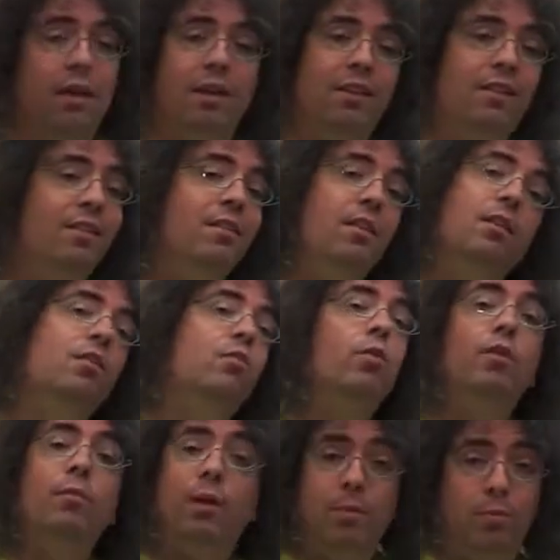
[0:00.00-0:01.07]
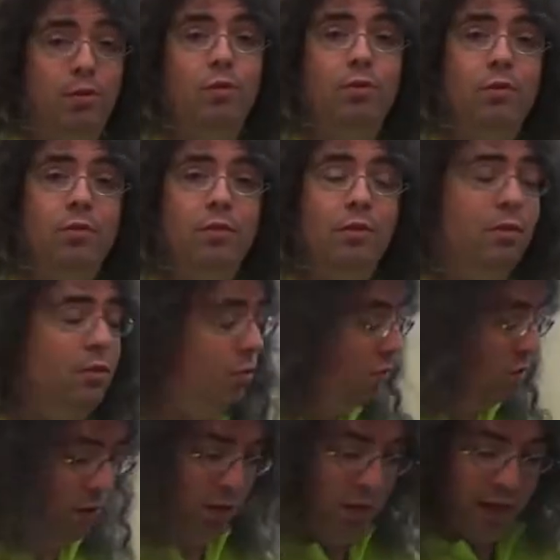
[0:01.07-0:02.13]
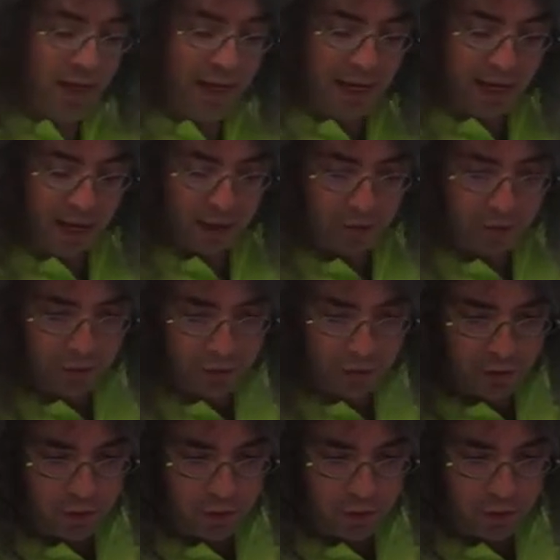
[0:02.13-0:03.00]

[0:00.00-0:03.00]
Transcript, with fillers: that it's still a 12-bar blues. You still have,